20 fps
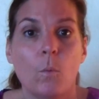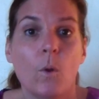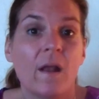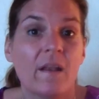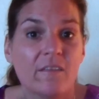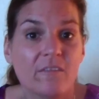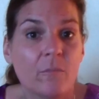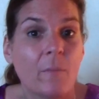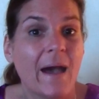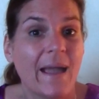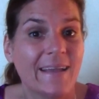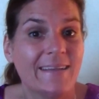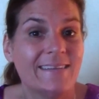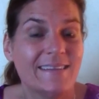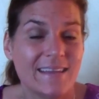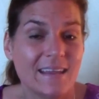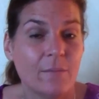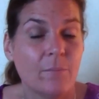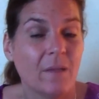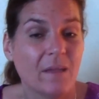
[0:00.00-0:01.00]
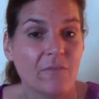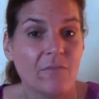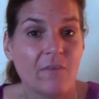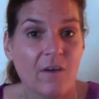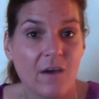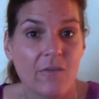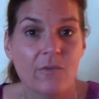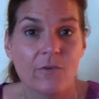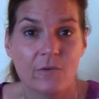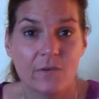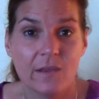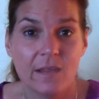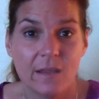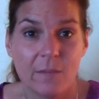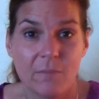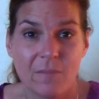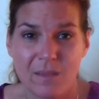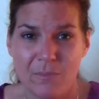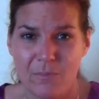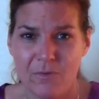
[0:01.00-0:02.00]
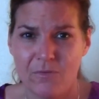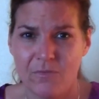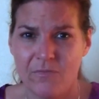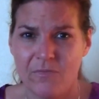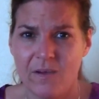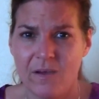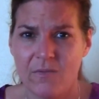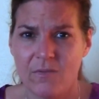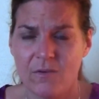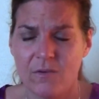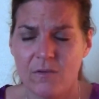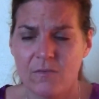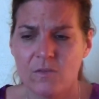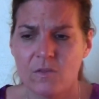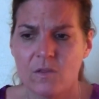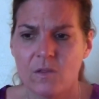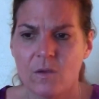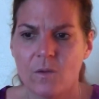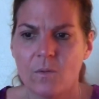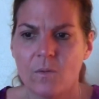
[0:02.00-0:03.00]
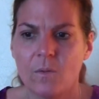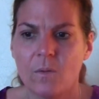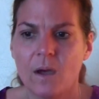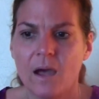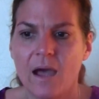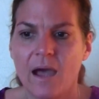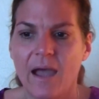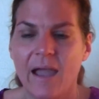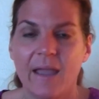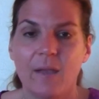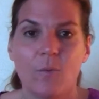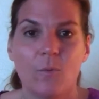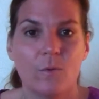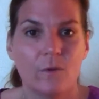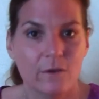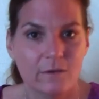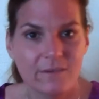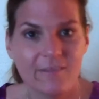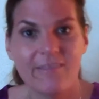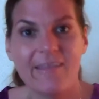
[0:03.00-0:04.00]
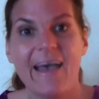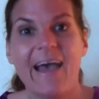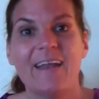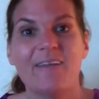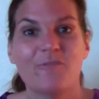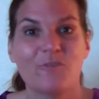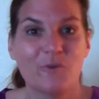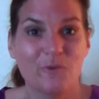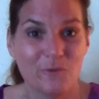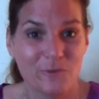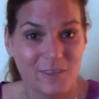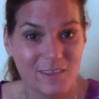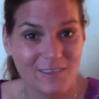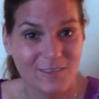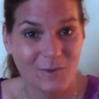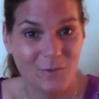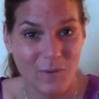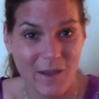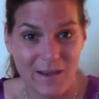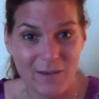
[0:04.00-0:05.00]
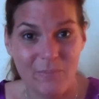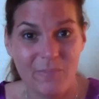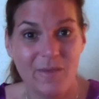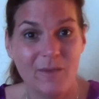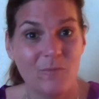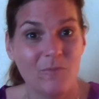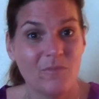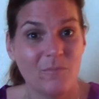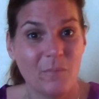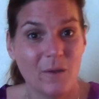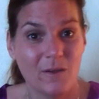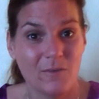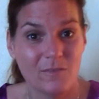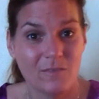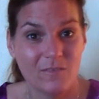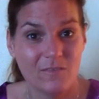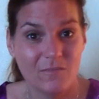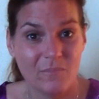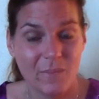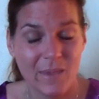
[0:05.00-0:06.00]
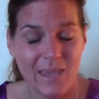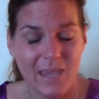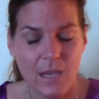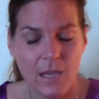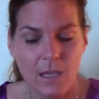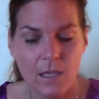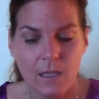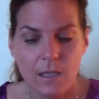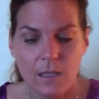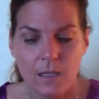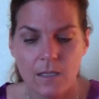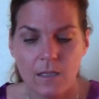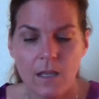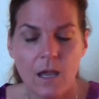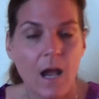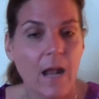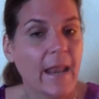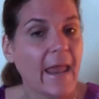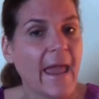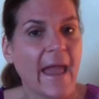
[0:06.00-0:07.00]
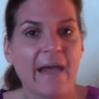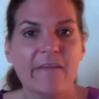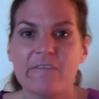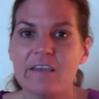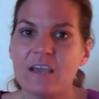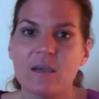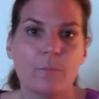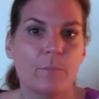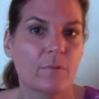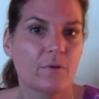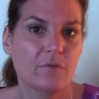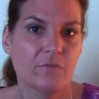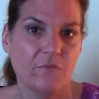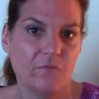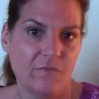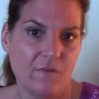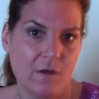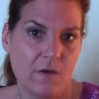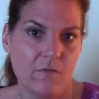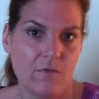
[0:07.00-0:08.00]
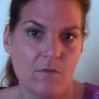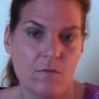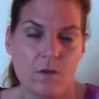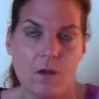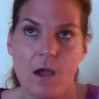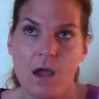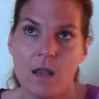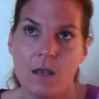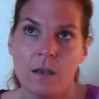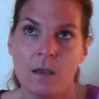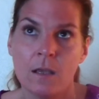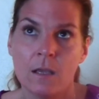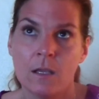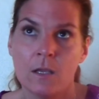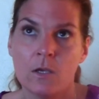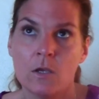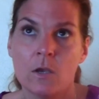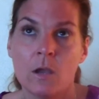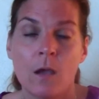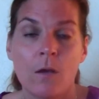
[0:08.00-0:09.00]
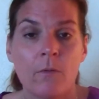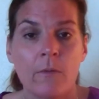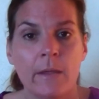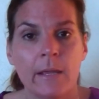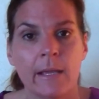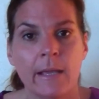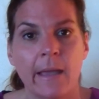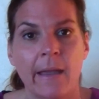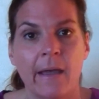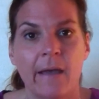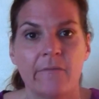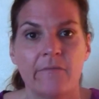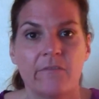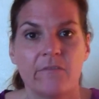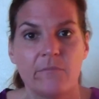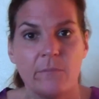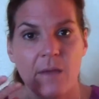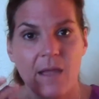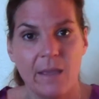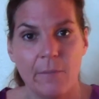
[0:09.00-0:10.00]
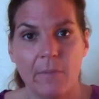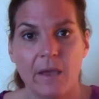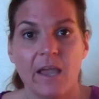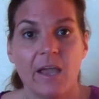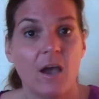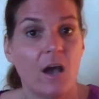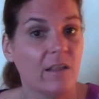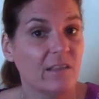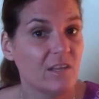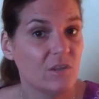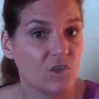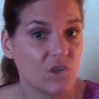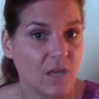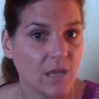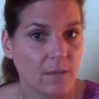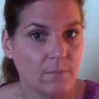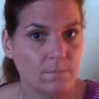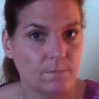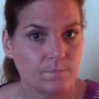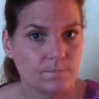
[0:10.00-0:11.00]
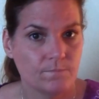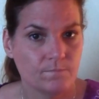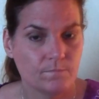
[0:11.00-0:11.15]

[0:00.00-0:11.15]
One of mine did, my father did, my birth father. So I worked that, of course, quite a bit with parts of me. Not having a birth father, not knowing half of my biology